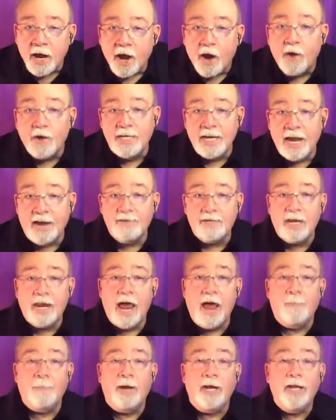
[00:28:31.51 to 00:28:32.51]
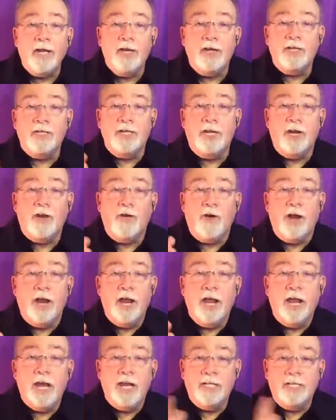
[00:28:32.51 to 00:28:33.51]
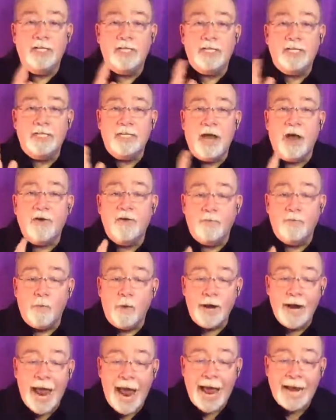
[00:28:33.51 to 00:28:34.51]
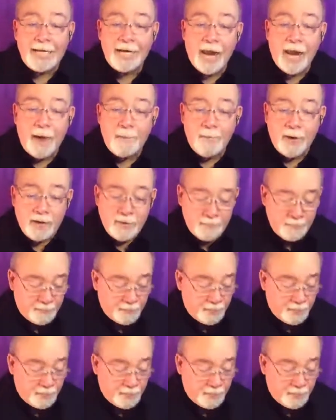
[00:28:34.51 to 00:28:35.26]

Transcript: Oh, Dave's clapping. So they're going, is it the sound of one hand clapping?